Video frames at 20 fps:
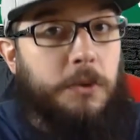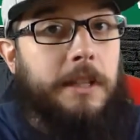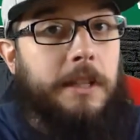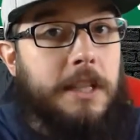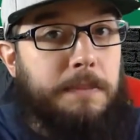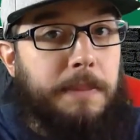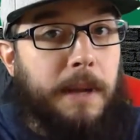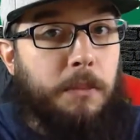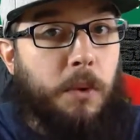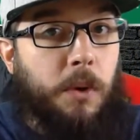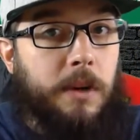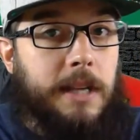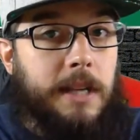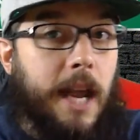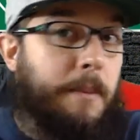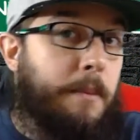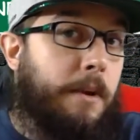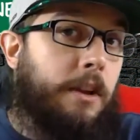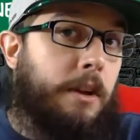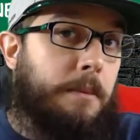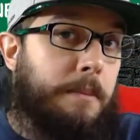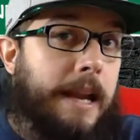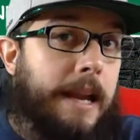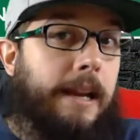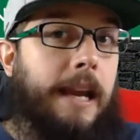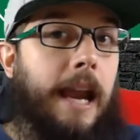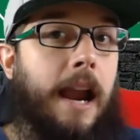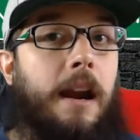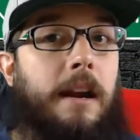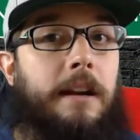we can spend more time with our main
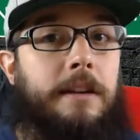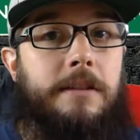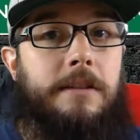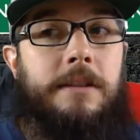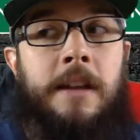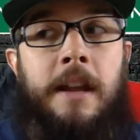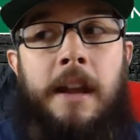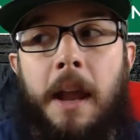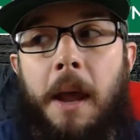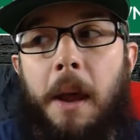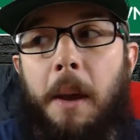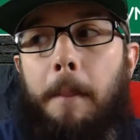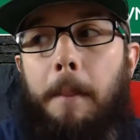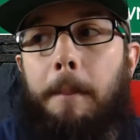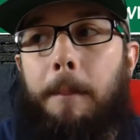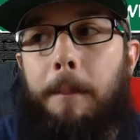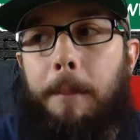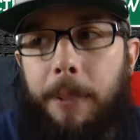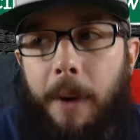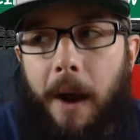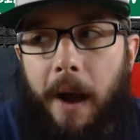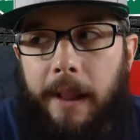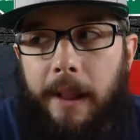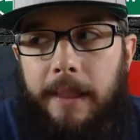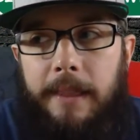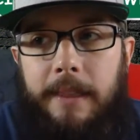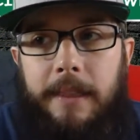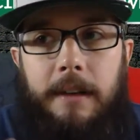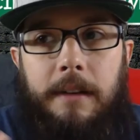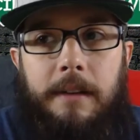characters. But
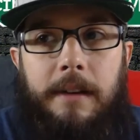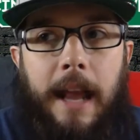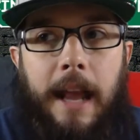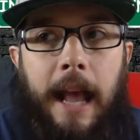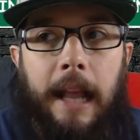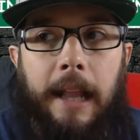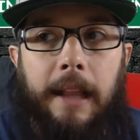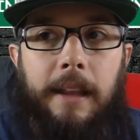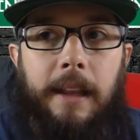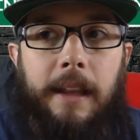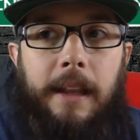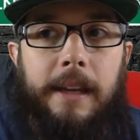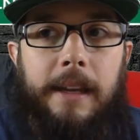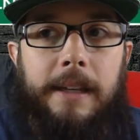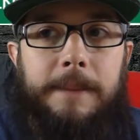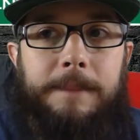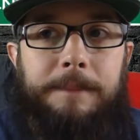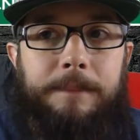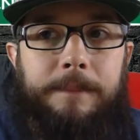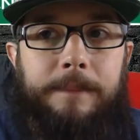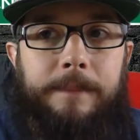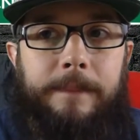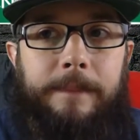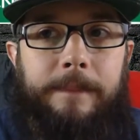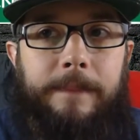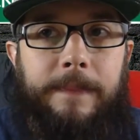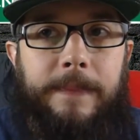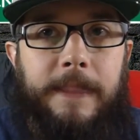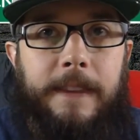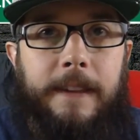they're not like,
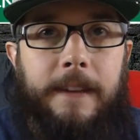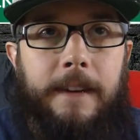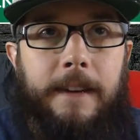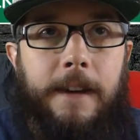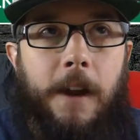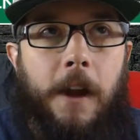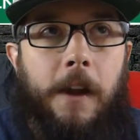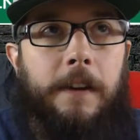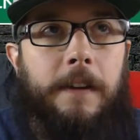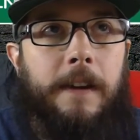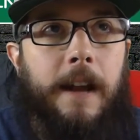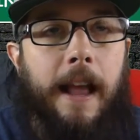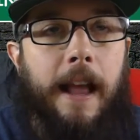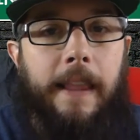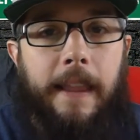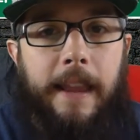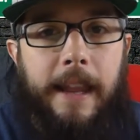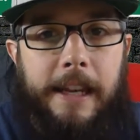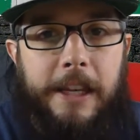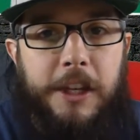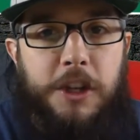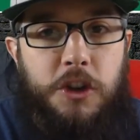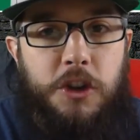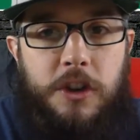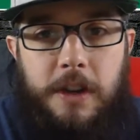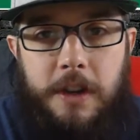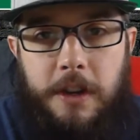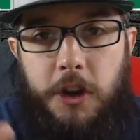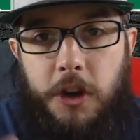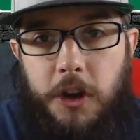they're not like
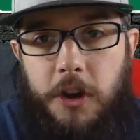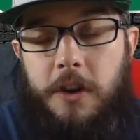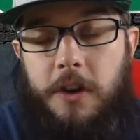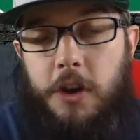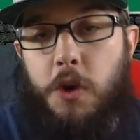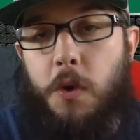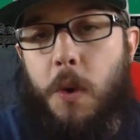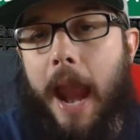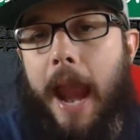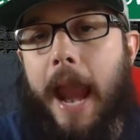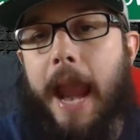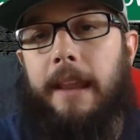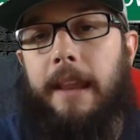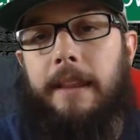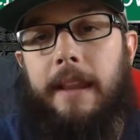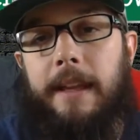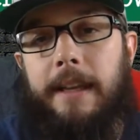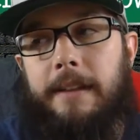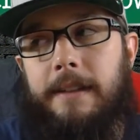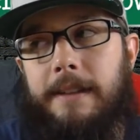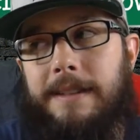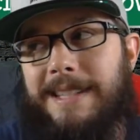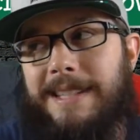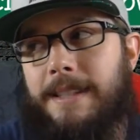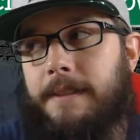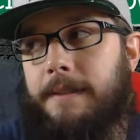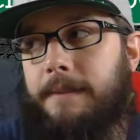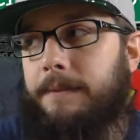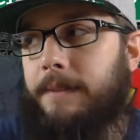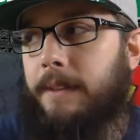you hate, like
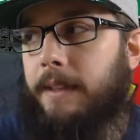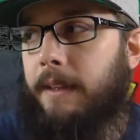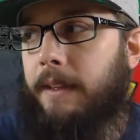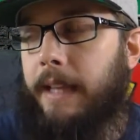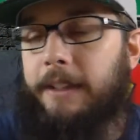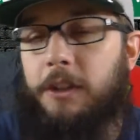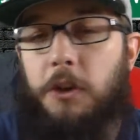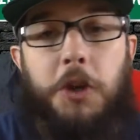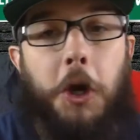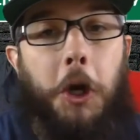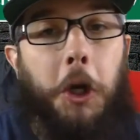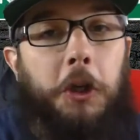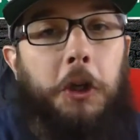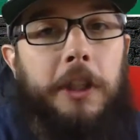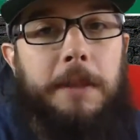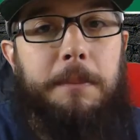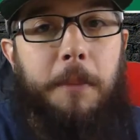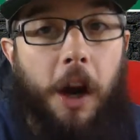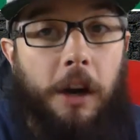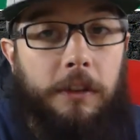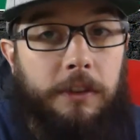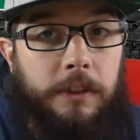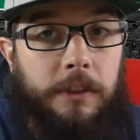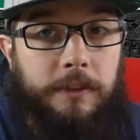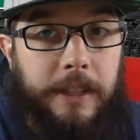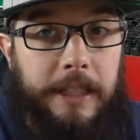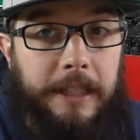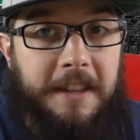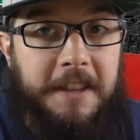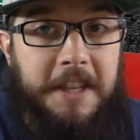it's like those early Marvel
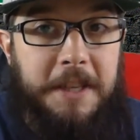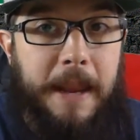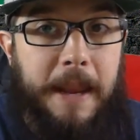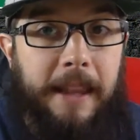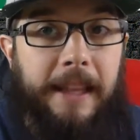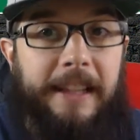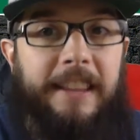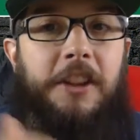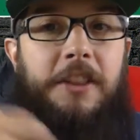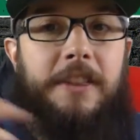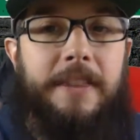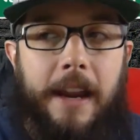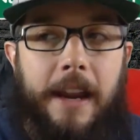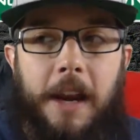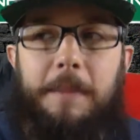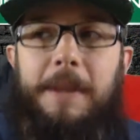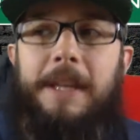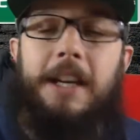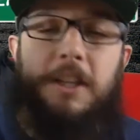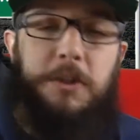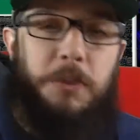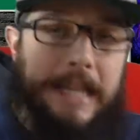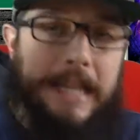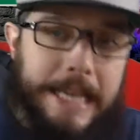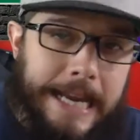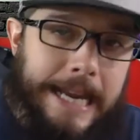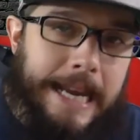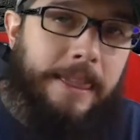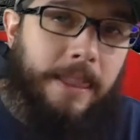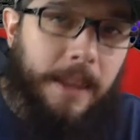villains, man. Like they're there because we
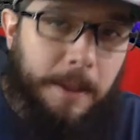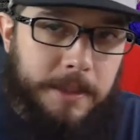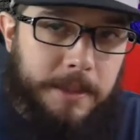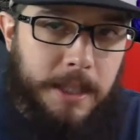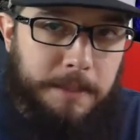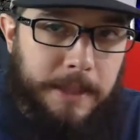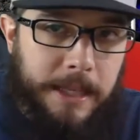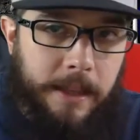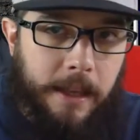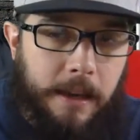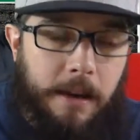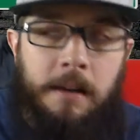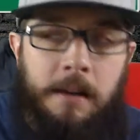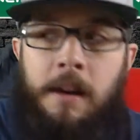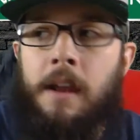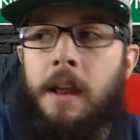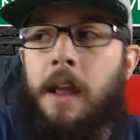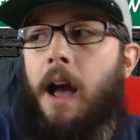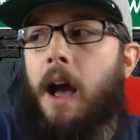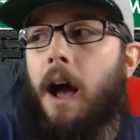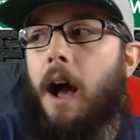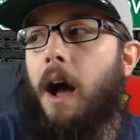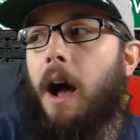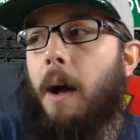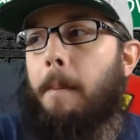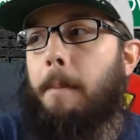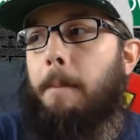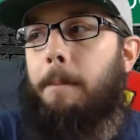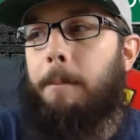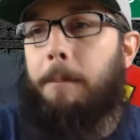need them to be there.
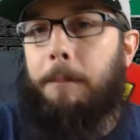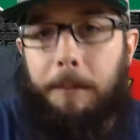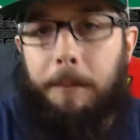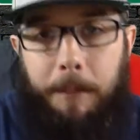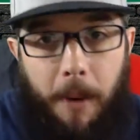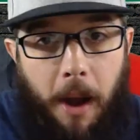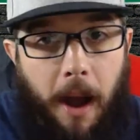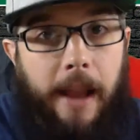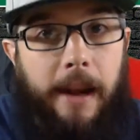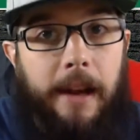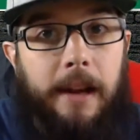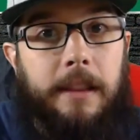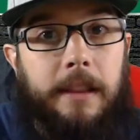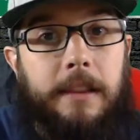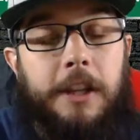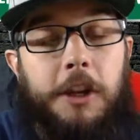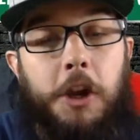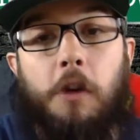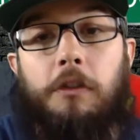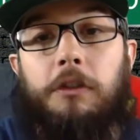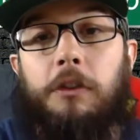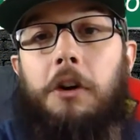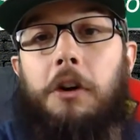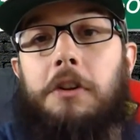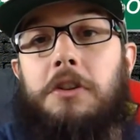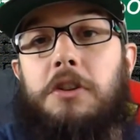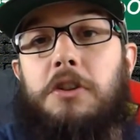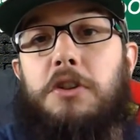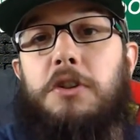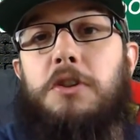But the
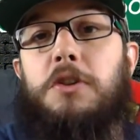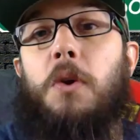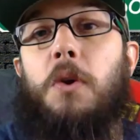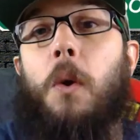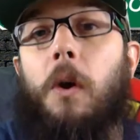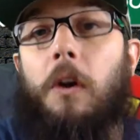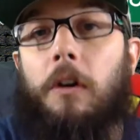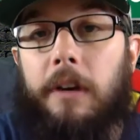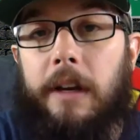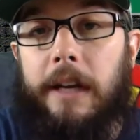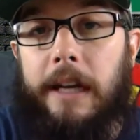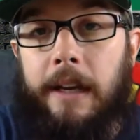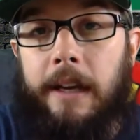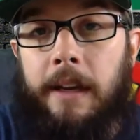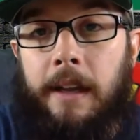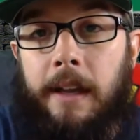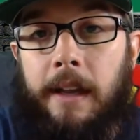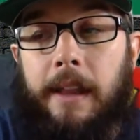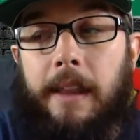overall story,